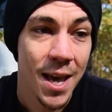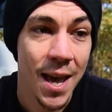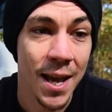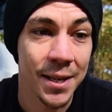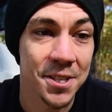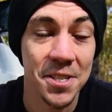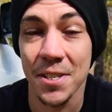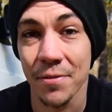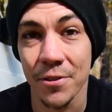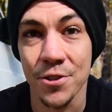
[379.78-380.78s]
And it's the
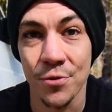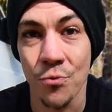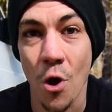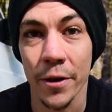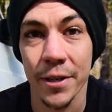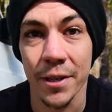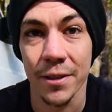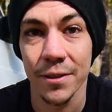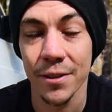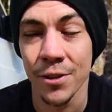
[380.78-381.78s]
difference of walking,